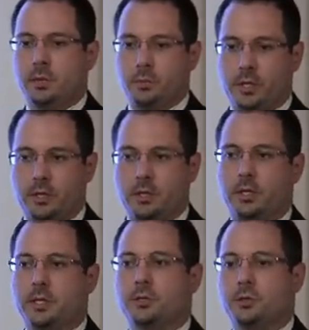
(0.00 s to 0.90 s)
They bring in the
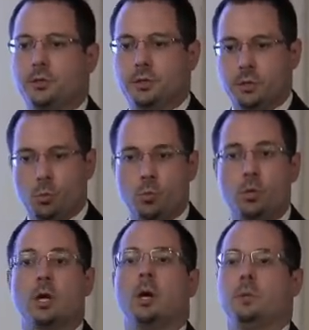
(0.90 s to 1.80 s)
laser, someone
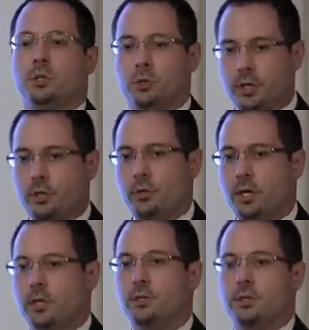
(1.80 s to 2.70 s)
will come and train you
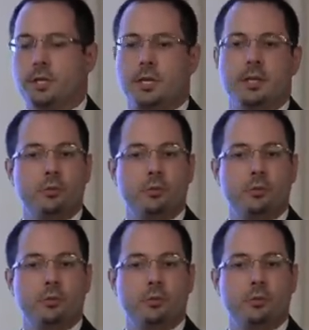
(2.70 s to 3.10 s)
at your site.